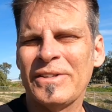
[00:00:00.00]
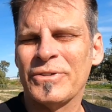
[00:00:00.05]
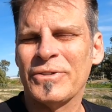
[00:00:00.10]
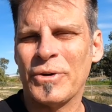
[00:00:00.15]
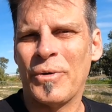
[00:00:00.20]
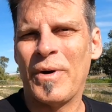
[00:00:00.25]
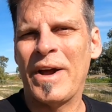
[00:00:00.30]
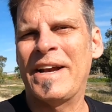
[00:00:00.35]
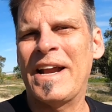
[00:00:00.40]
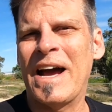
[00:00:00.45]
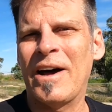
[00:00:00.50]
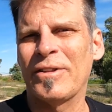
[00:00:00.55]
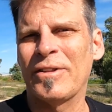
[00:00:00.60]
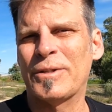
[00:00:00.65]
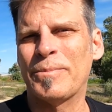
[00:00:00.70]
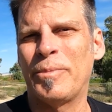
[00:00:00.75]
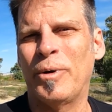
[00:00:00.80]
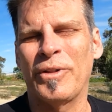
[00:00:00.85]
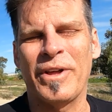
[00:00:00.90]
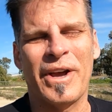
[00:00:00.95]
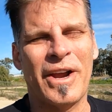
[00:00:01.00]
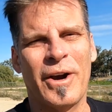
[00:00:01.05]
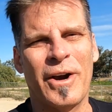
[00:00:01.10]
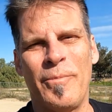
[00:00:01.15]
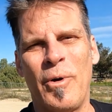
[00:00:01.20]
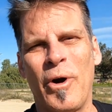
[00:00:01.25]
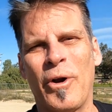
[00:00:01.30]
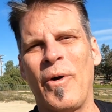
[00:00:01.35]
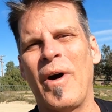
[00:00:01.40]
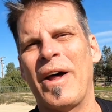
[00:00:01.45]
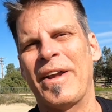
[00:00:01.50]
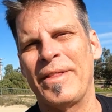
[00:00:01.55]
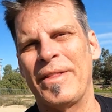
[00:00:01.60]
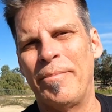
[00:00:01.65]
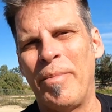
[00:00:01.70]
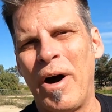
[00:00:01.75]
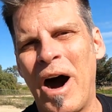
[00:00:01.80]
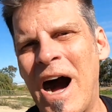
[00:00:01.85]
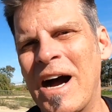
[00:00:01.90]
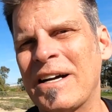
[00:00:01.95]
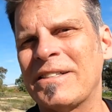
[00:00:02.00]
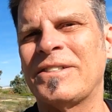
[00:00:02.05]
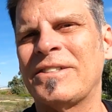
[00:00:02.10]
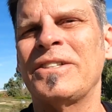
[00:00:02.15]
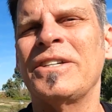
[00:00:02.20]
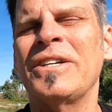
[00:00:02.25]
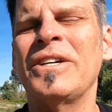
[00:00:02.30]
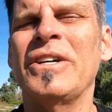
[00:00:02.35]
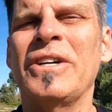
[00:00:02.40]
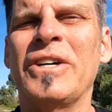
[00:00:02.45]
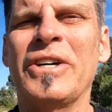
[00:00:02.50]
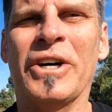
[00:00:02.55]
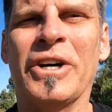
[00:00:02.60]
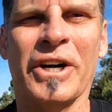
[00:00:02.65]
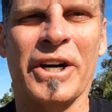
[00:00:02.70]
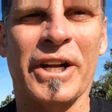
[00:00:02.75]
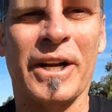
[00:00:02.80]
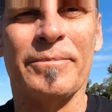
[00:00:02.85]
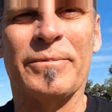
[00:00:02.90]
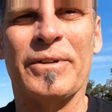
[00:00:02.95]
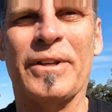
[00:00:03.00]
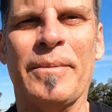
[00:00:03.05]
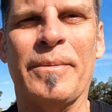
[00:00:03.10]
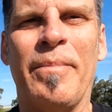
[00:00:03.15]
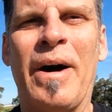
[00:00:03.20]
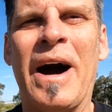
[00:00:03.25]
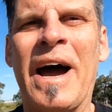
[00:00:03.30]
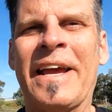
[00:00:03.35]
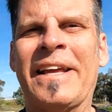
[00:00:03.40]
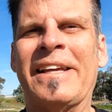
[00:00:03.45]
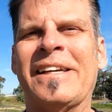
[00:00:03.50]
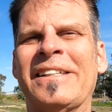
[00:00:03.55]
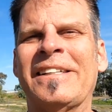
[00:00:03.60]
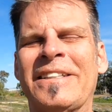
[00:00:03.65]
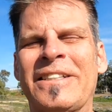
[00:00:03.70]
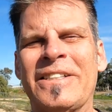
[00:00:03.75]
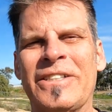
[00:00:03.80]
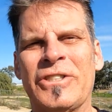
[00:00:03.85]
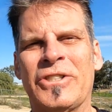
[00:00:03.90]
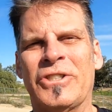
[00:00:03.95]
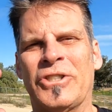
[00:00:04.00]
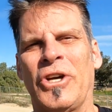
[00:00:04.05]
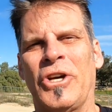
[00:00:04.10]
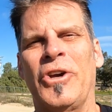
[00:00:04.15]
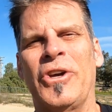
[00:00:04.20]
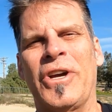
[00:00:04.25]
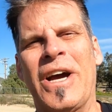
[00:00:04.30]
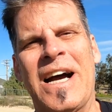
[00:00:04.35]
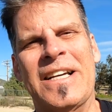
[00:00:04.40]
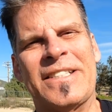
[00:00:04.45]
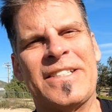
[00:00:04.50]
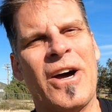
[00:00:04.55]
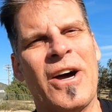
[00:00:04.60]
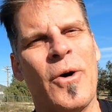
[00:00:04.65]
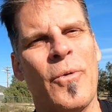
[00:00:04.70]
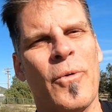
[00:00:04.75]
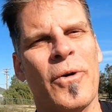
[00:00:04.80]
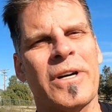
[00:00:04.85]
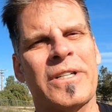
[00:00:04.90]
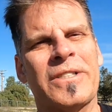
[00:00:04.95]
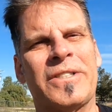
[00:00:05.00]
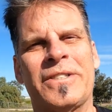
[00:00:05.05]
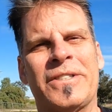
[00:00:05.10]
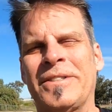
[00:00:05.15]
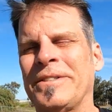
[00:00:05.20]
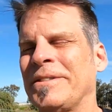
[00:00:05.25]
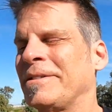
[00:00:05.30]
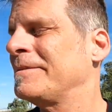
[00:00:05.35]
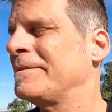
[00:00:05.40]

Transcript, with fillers: So right now, let's pull the air moto out of the box, hook it up to the bike, show you guys how it works.